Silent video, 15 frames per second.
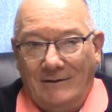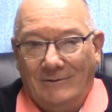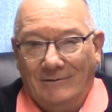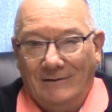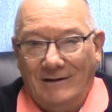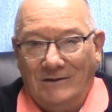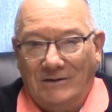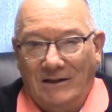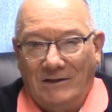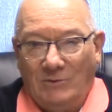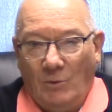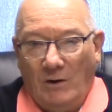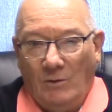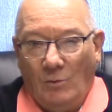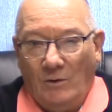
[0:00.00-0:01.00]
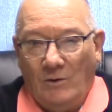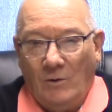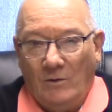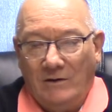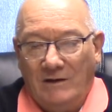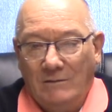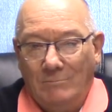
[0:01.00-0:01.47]
or at least that's where we're
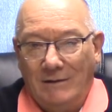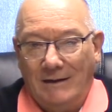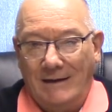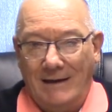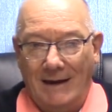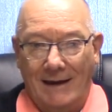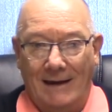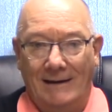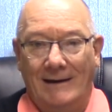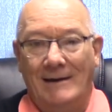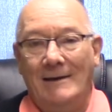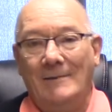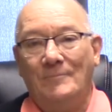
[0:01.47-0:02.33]
going to begin.